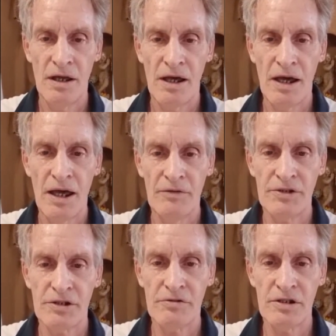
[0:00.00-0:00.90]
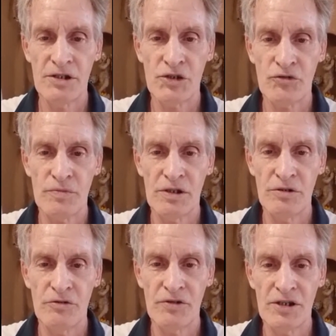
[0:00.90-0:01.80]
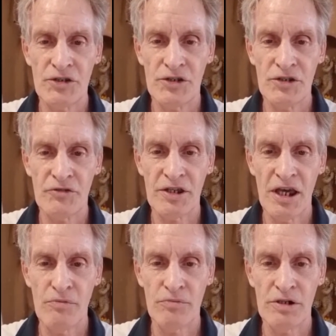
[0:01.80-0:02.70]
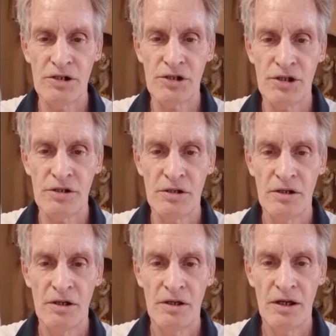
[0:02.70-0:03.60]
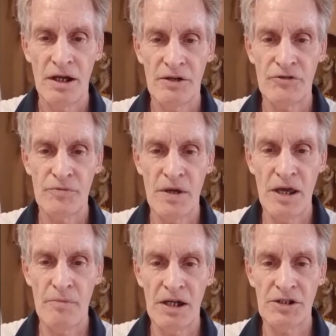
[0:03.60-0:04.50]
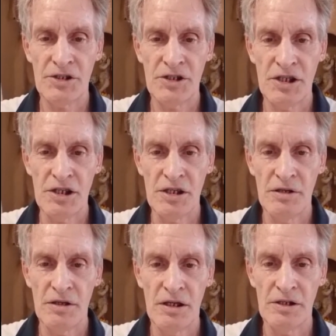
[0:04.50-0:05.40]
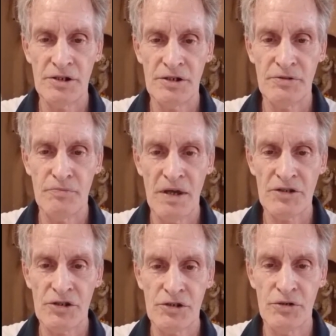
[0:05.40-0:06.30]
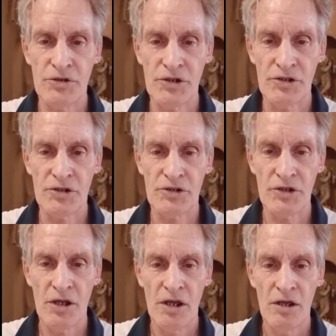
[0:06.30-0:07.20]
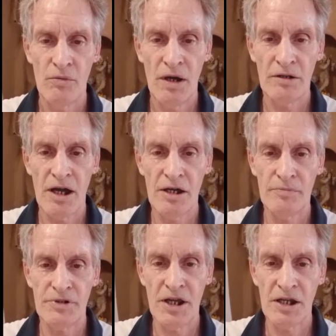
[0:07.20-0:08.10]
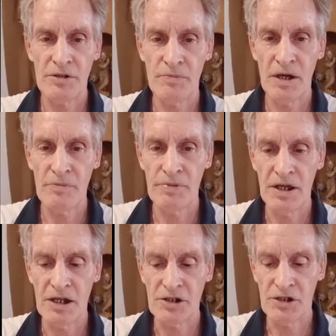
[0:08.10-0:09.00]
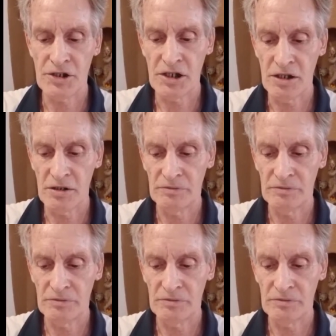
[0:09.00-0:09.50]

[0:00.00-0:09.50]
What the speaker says: I have degrees from the University of Cambridge and from MIT in Massachusetts, where I obtained my PhD.